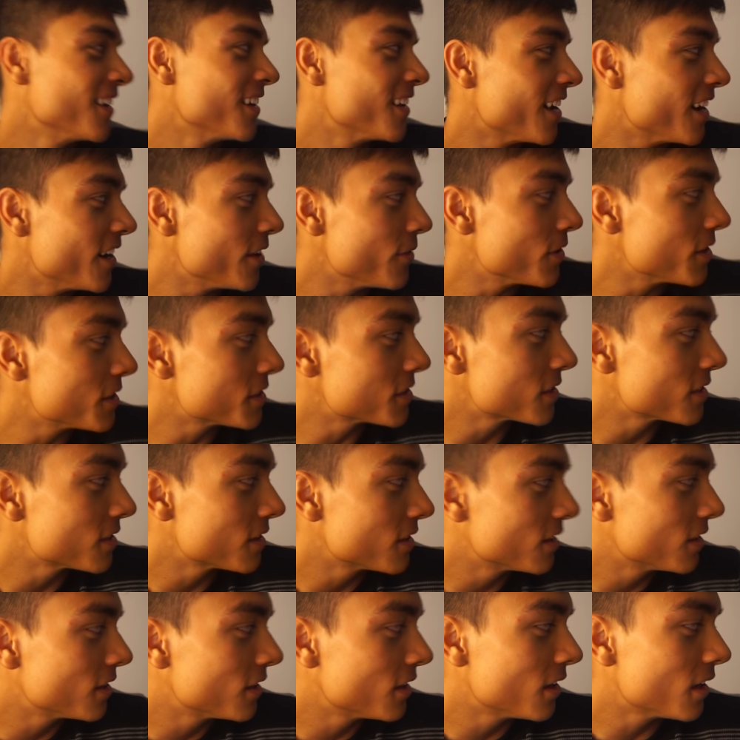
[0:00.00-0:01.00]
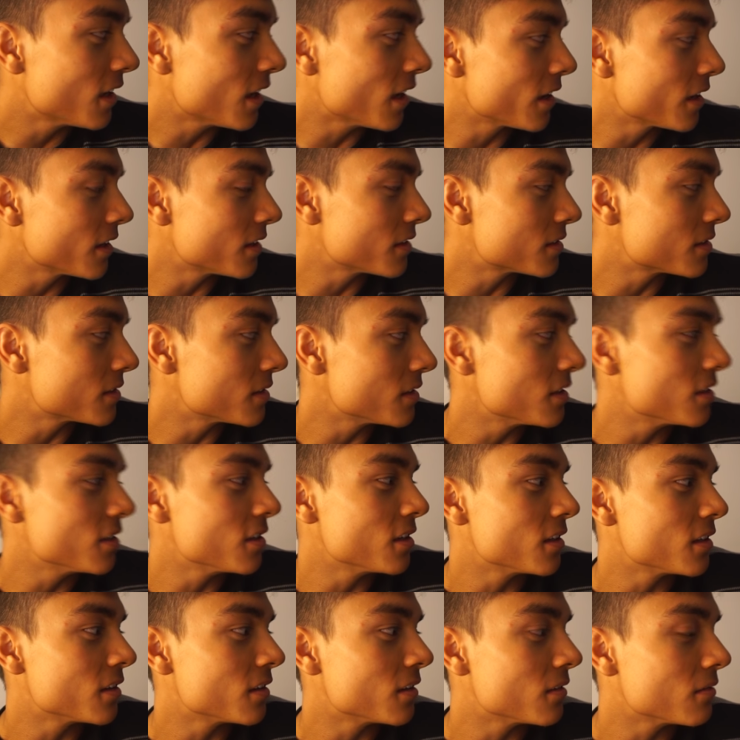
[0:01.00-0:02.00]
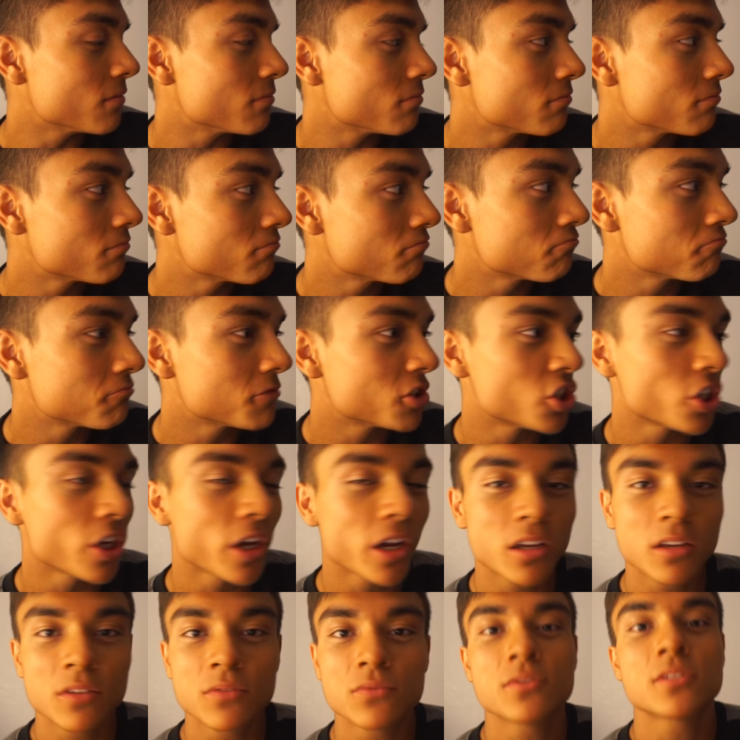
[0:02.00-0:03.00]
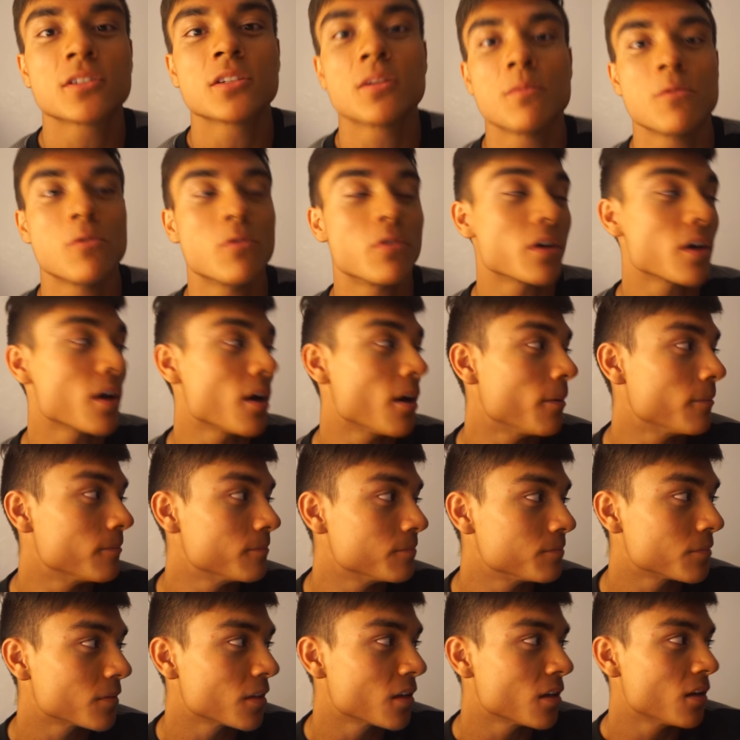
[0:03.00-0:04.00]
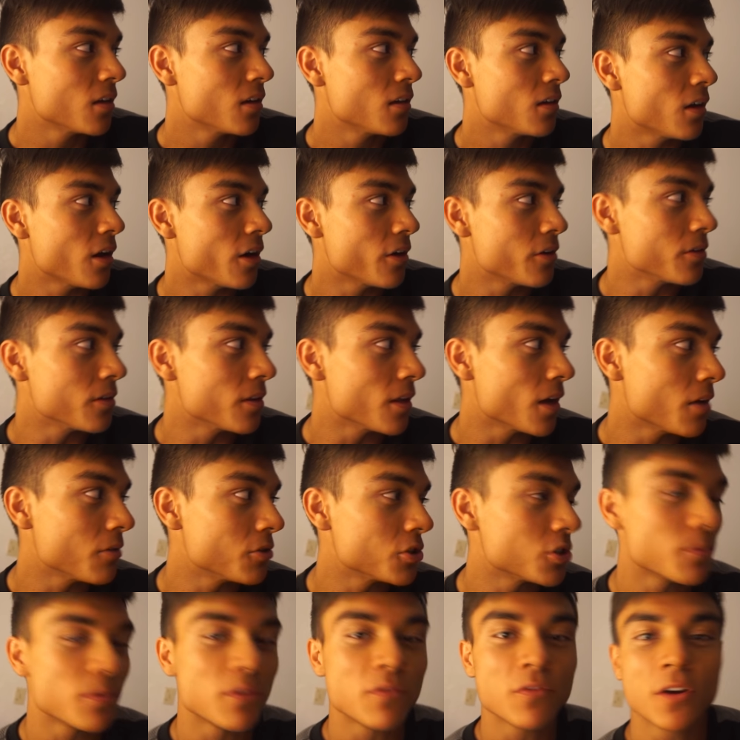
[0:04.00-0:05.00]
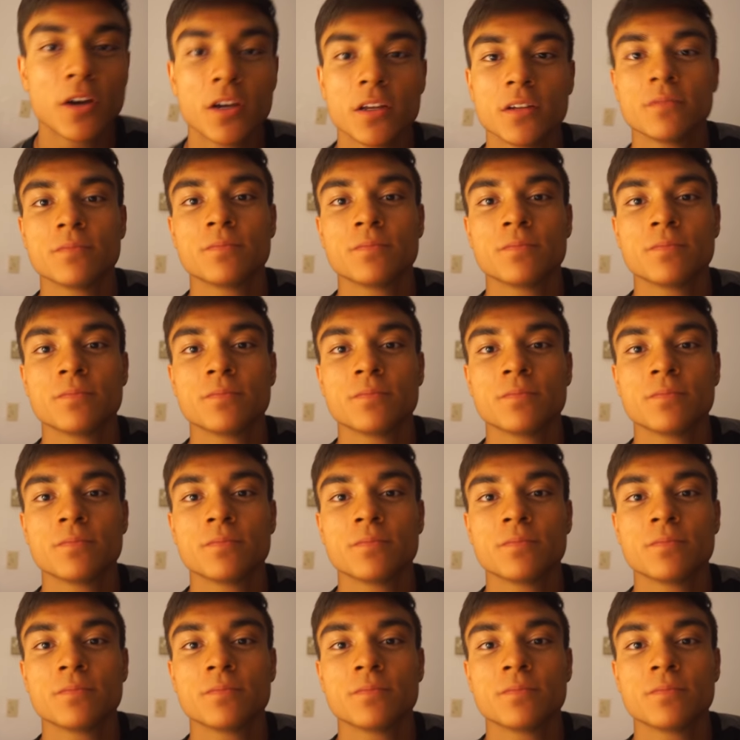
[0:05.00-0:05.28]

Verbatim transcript: Anyways, I'm gonna see and check if someone will come. Other than that, we should be fine.